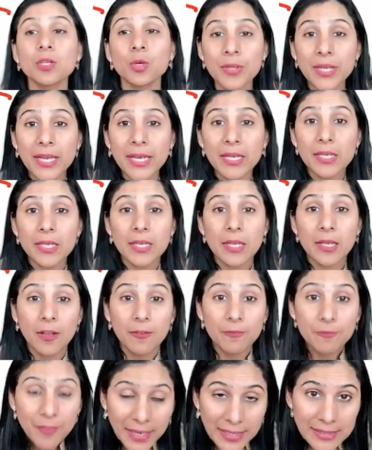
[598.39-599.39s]
Okay
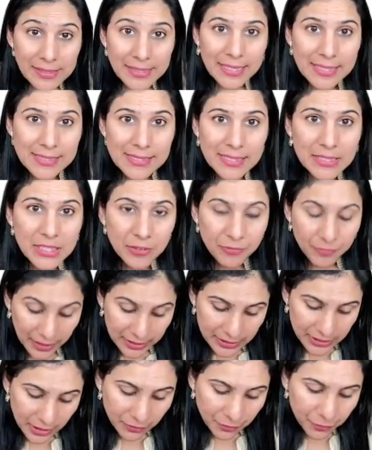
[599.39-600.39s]
when there is a
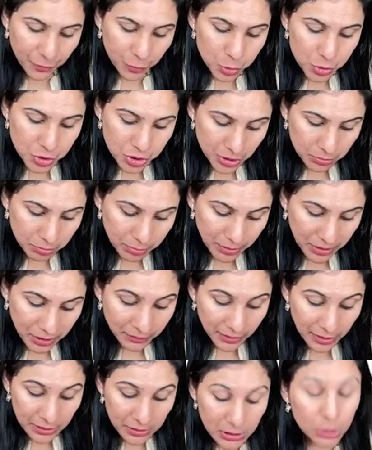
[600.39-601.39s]
defective fusion
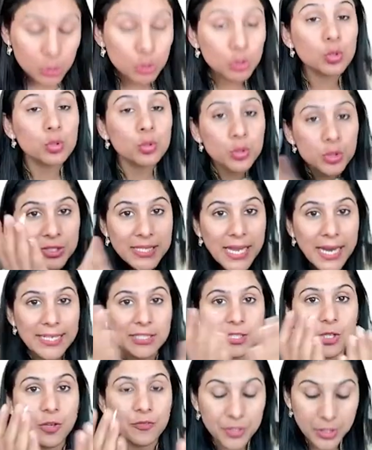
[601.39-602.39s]
between the two
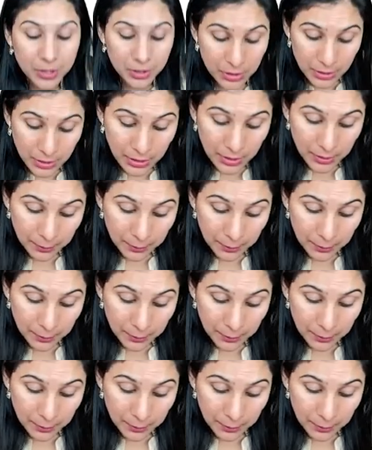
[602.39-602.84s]
sides of the